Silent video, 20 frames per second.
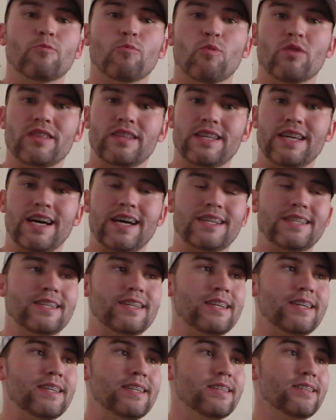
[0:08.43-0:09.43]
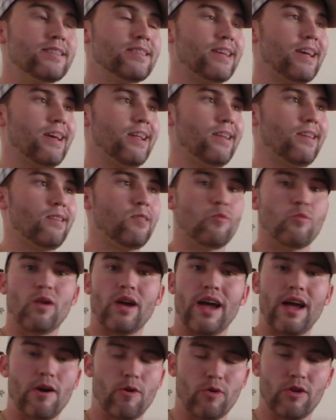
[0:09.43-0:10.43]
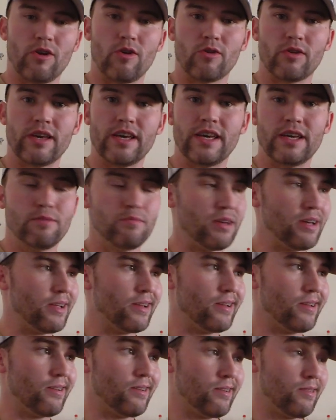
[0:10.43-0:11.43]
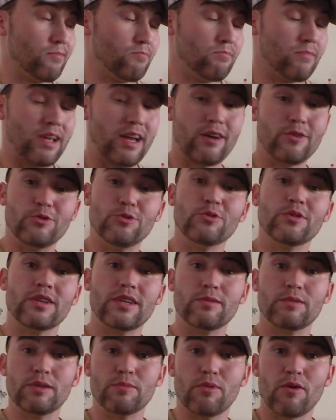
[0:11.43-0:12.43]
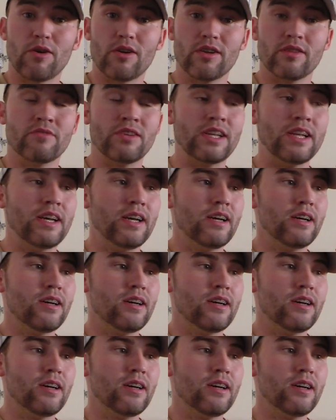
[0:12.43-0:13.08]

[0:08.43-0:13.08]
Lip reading: what the idea is, and how it all came, and how you can be a part of it.